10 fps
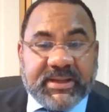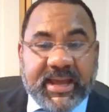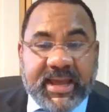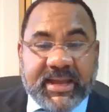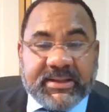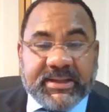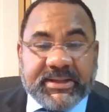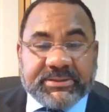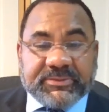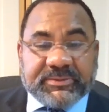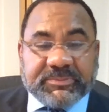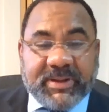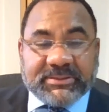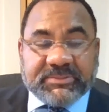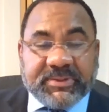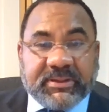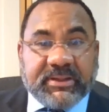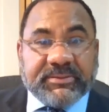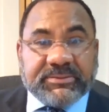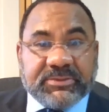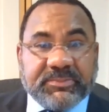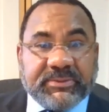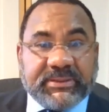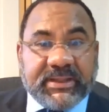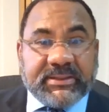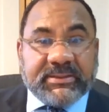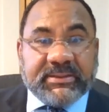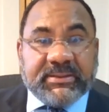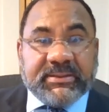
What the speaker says: And it is the responsibility of the superintendent